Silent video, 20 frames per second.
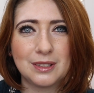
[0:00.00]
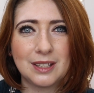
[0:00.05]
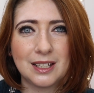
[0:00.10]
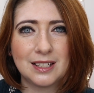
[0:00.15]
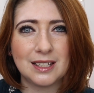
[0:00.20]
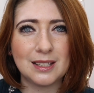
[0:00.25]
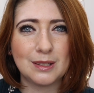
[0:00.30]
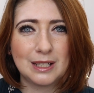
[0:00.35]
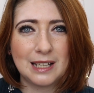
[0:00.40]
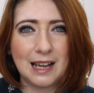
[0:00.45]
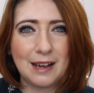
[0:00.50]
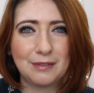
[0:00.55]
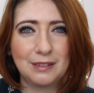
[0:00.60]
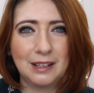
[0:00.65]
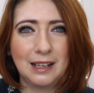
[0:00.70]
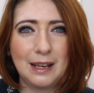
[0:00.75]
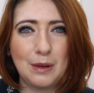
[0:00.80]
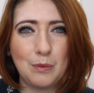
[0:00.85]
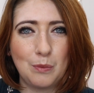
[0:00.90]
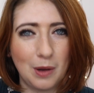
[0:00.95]
This is
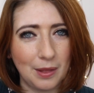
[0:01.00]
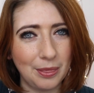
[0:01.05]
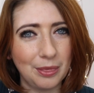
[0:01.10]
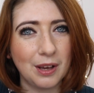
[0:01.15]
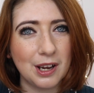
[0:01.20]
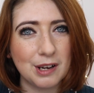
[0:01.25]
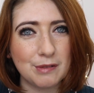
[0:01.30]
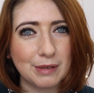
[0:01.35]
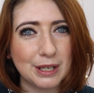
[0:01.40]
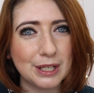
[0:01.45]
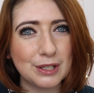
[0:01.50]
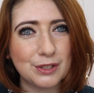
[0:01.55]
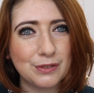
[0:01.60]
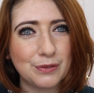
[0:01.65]
definitely one that I reach